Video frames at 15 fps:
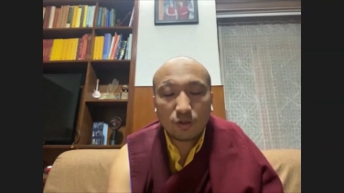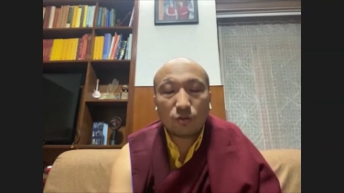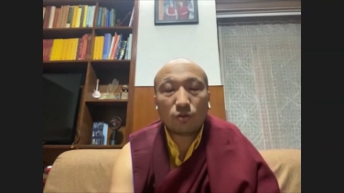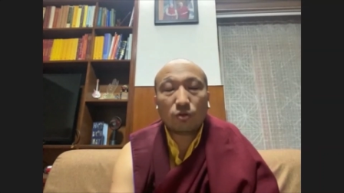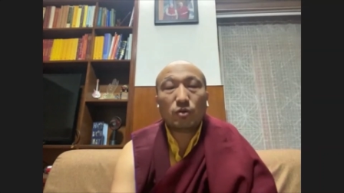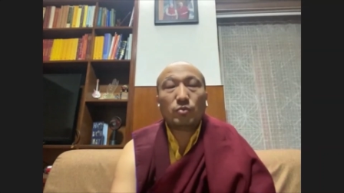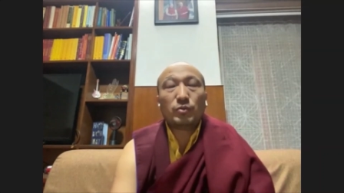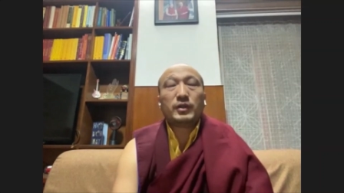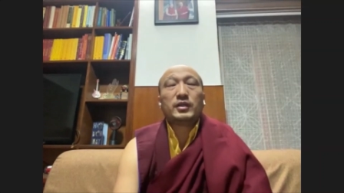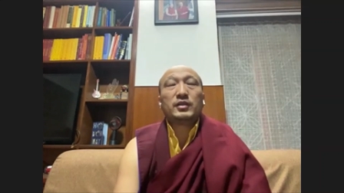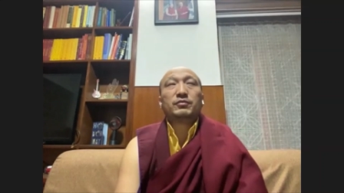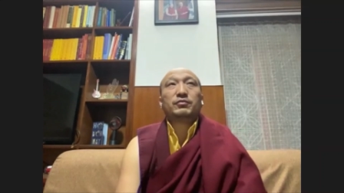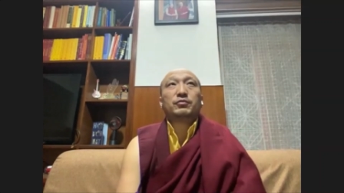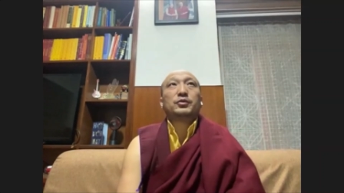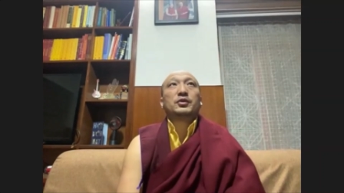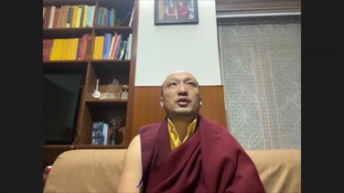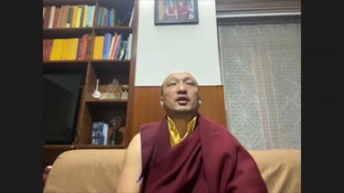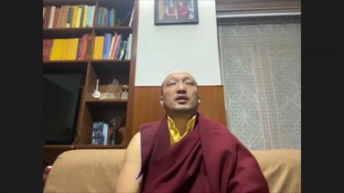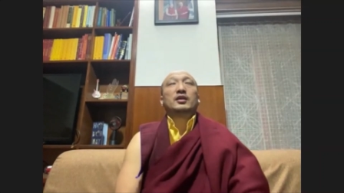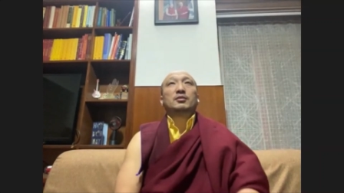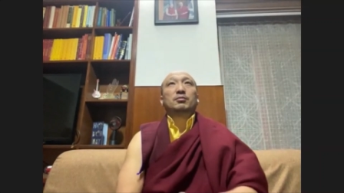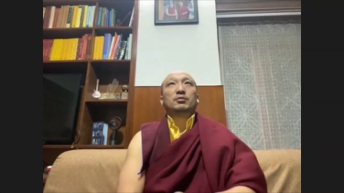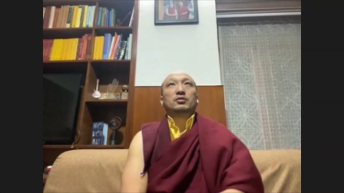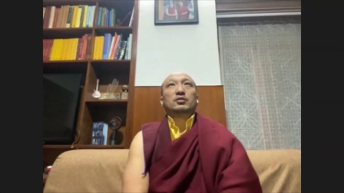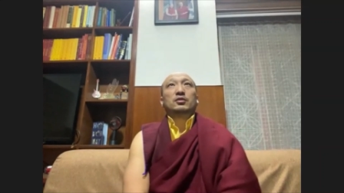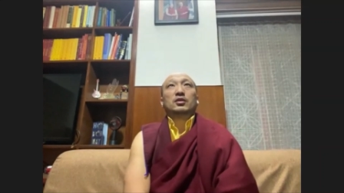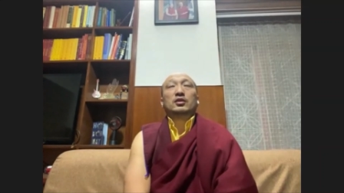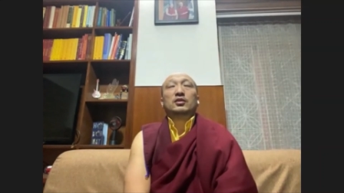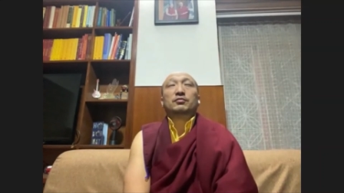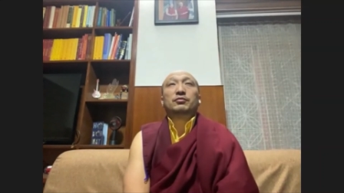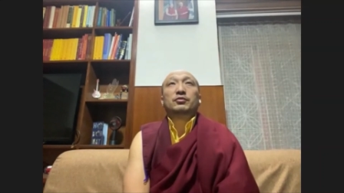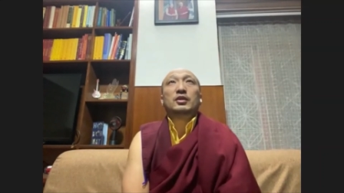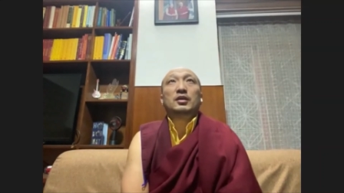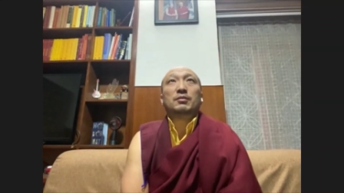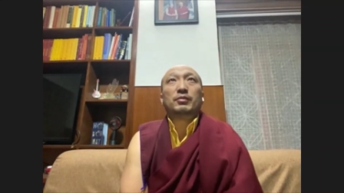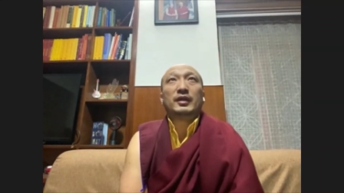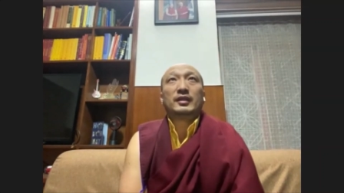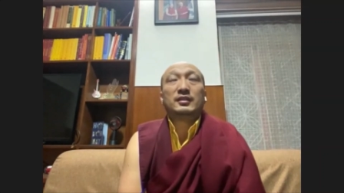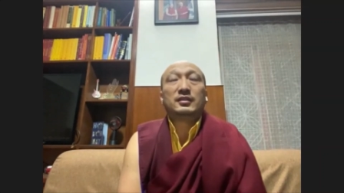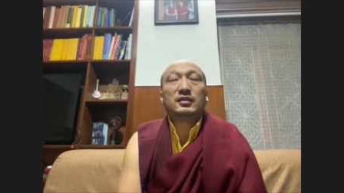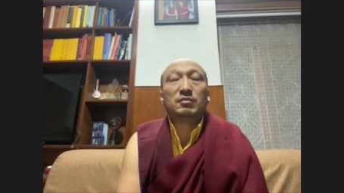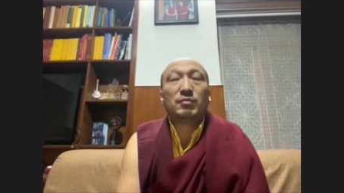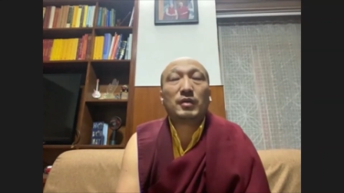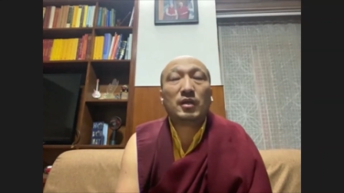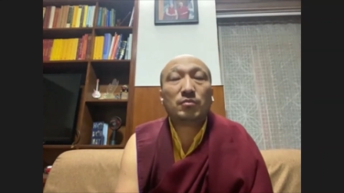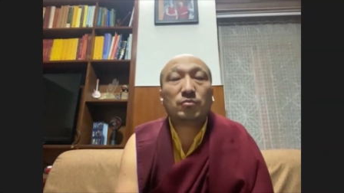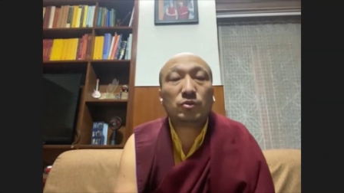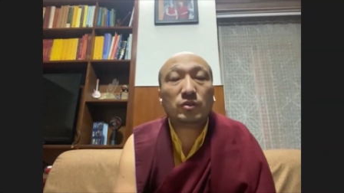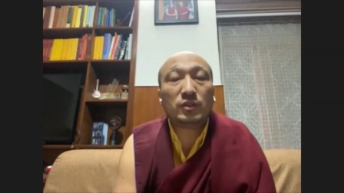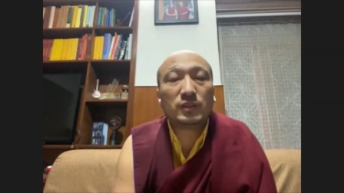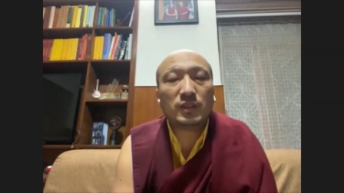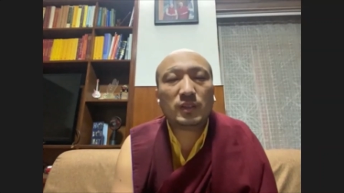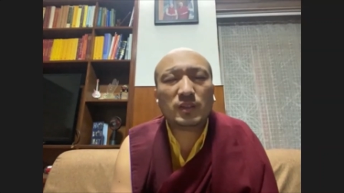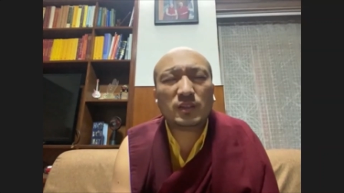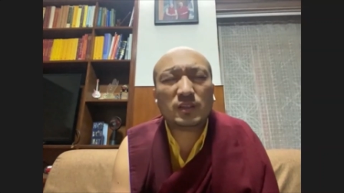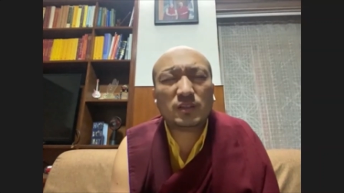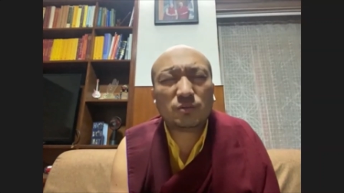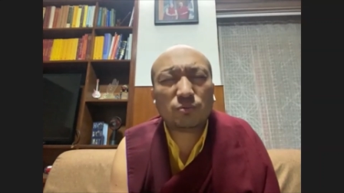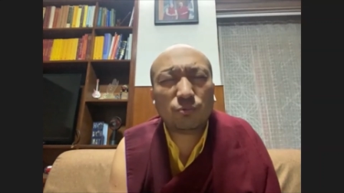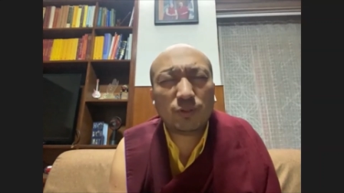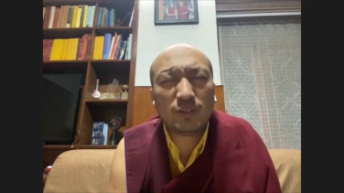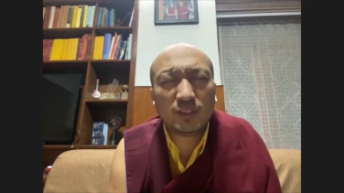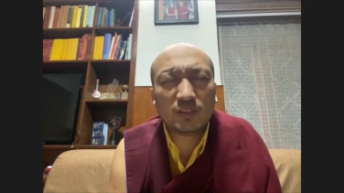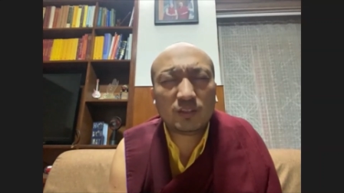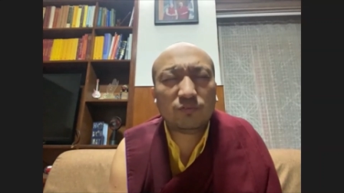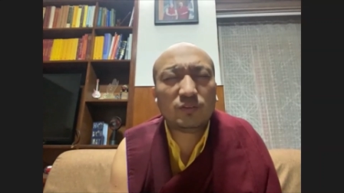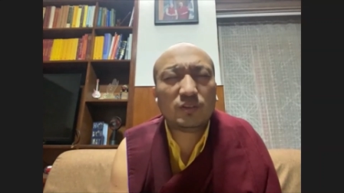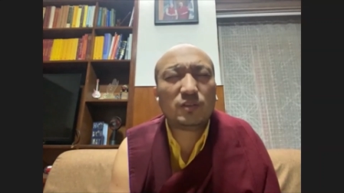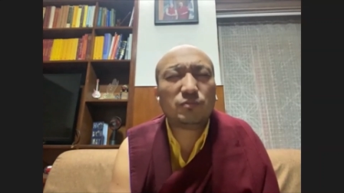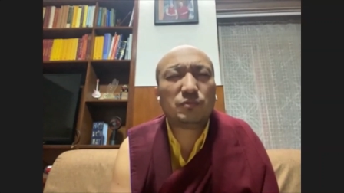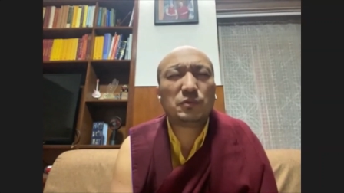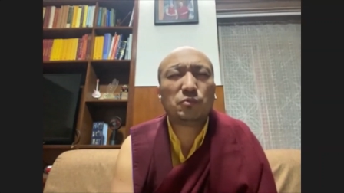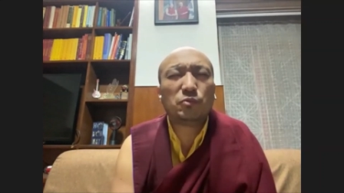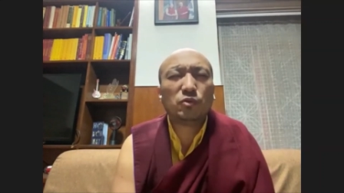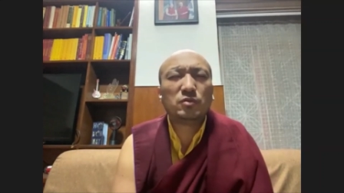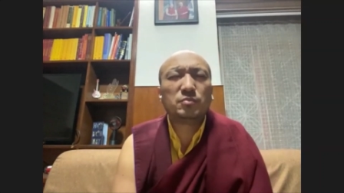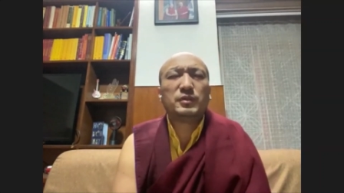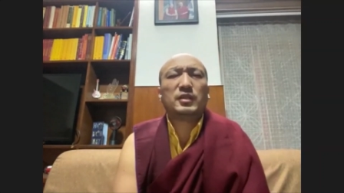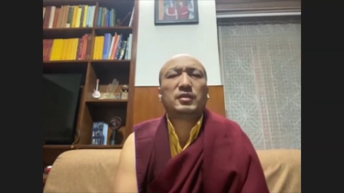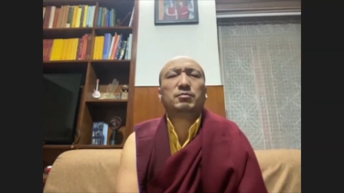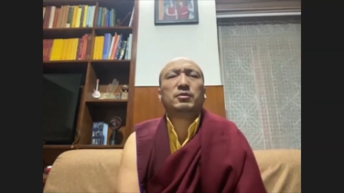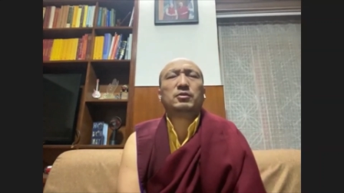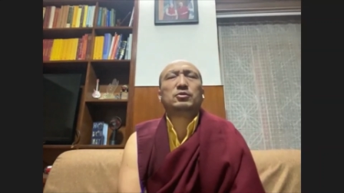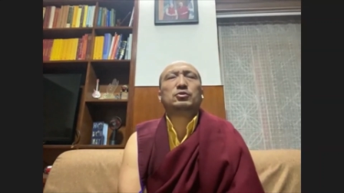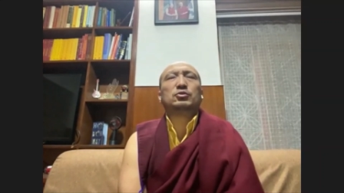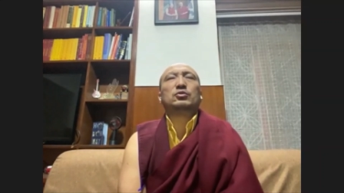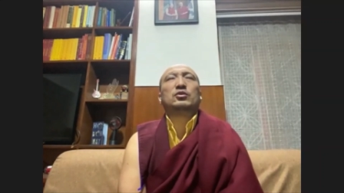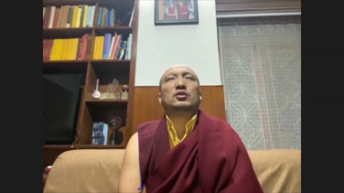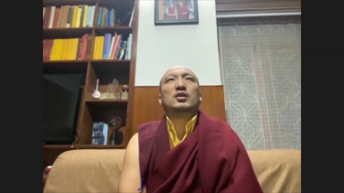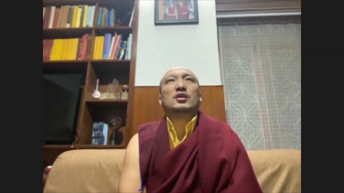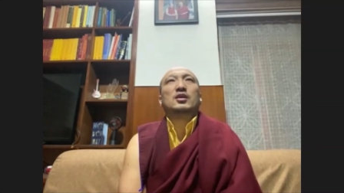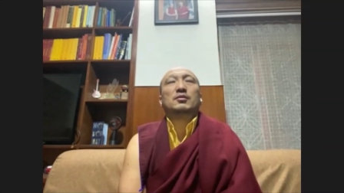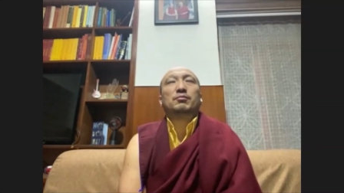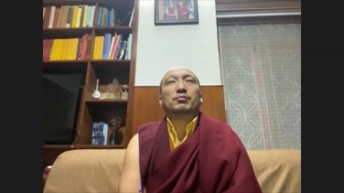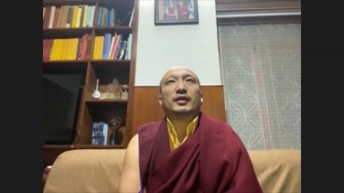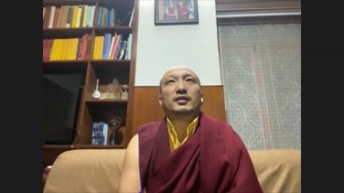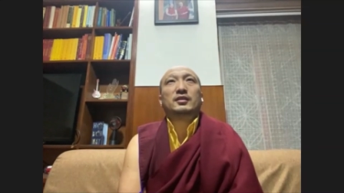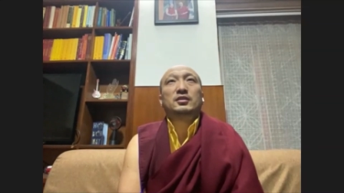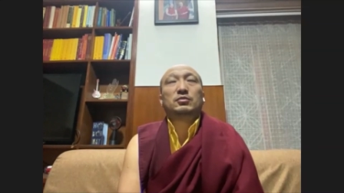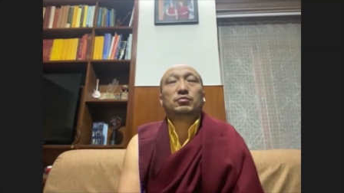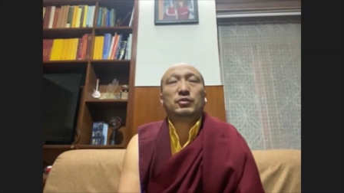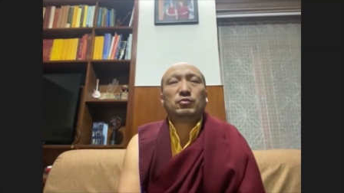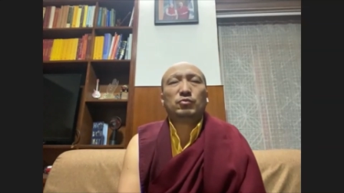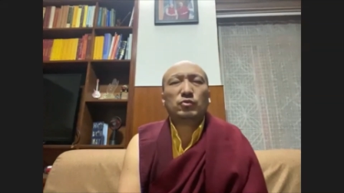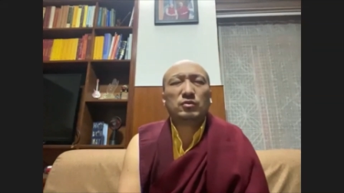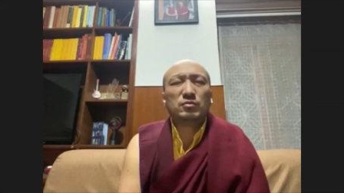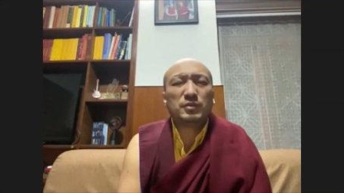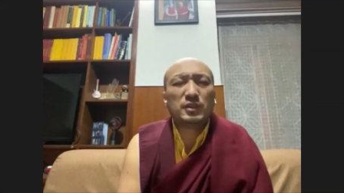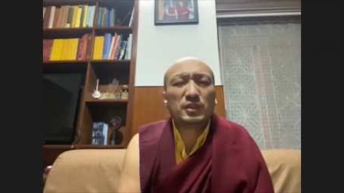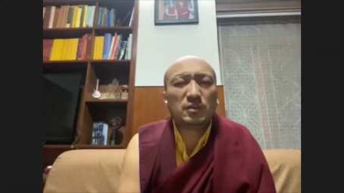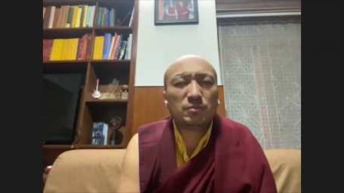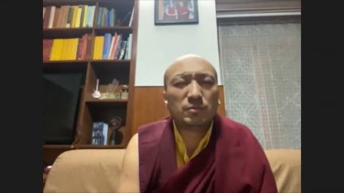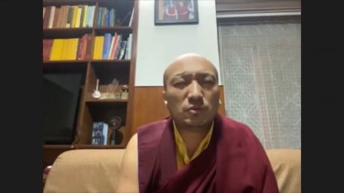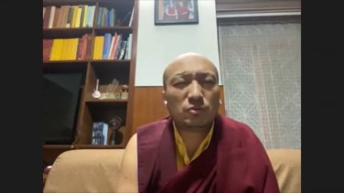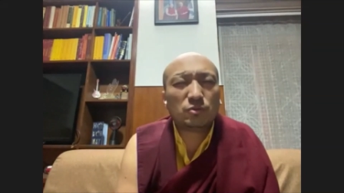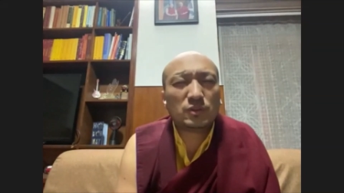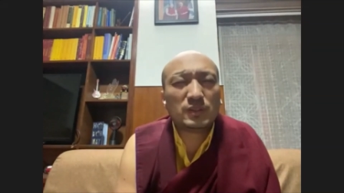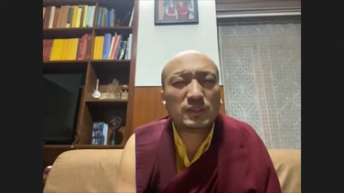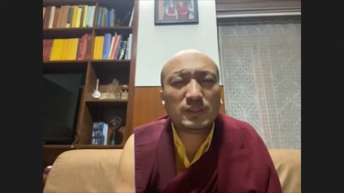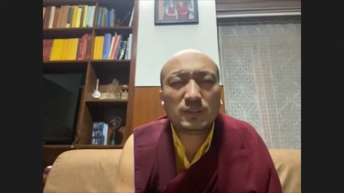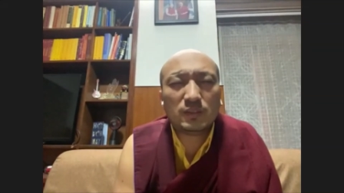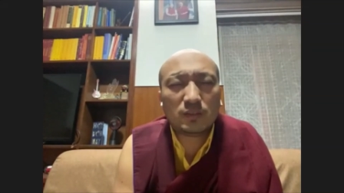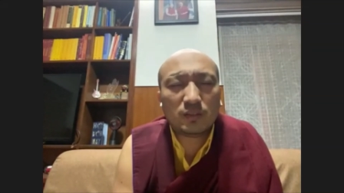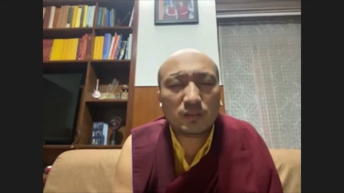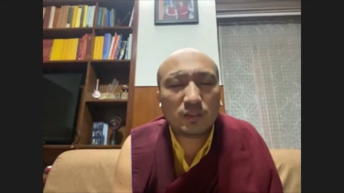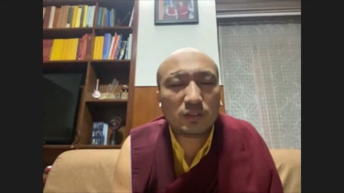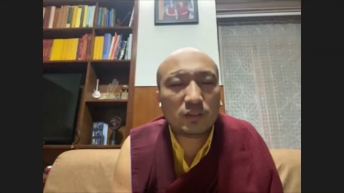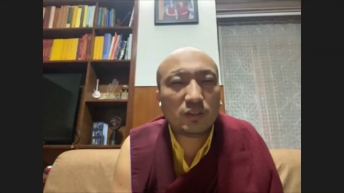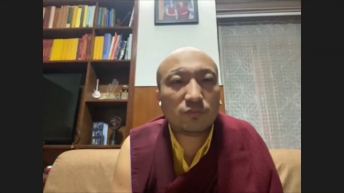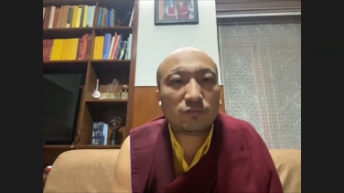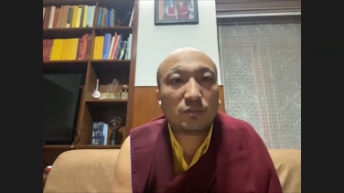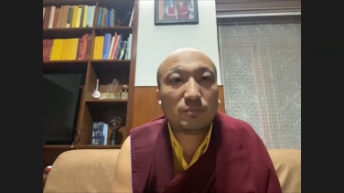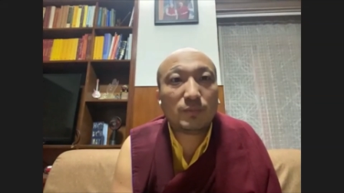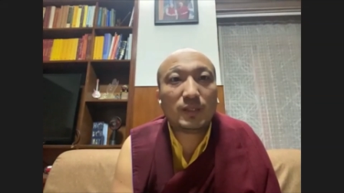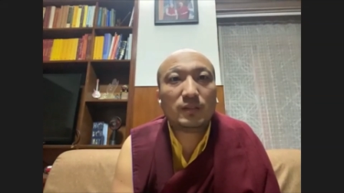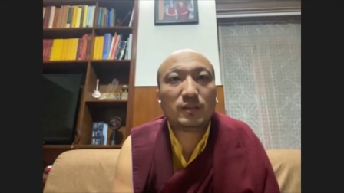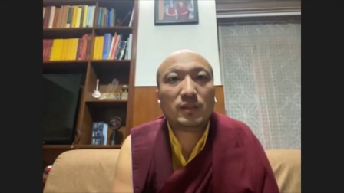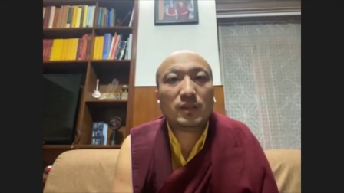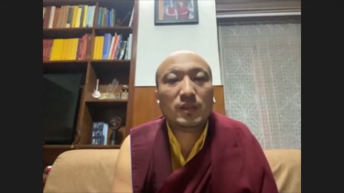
or if we are able, uh, if we are practicing Mahamudra, then it is very difficult. We won't be able to practice. We won't be able to see the nature of the mind.